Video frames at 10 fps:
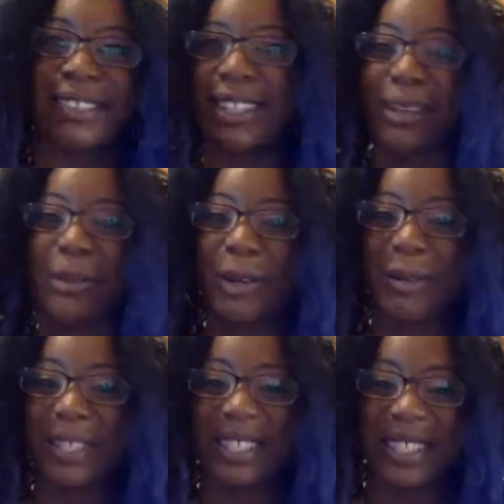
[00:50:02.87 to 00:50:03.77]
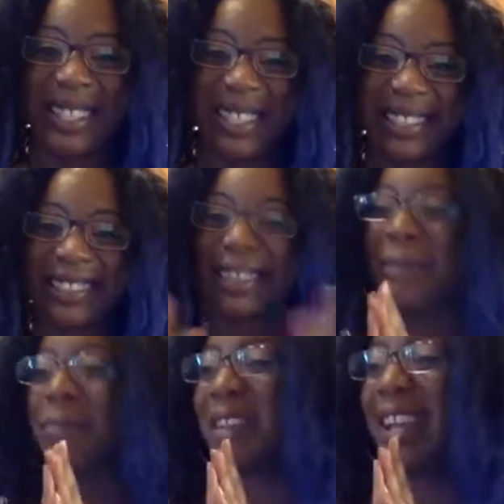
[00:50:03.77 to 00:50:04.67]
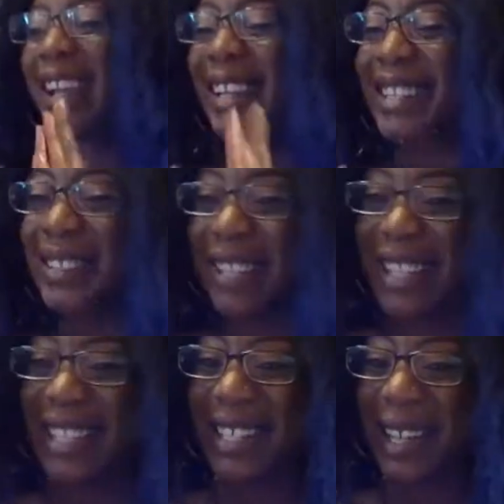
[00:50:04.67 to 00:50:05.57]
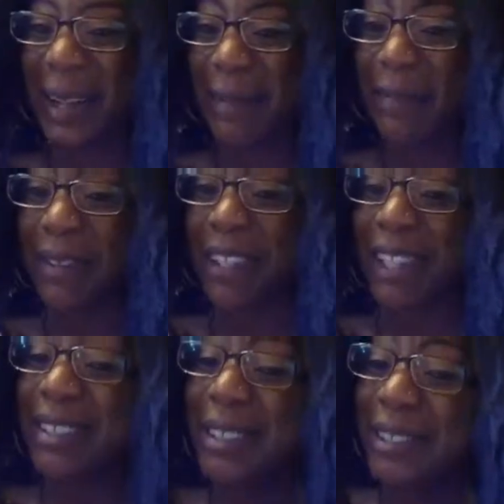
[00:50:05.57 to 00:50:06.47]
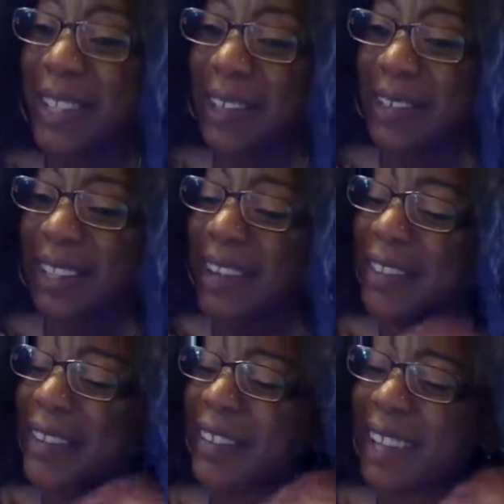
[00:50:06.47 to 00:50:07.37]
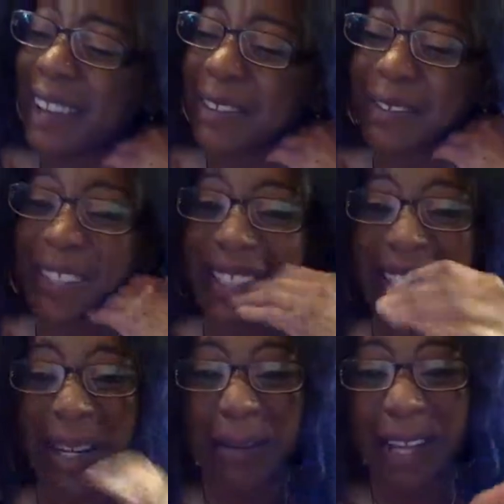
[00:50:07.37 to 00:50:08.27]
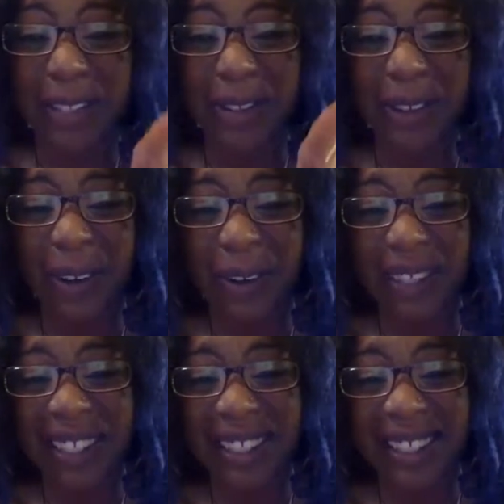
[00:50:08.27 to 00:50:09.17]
you don't want to miss anything. And until next time, don't you ever, ever, ever, ever forget to stay magical always.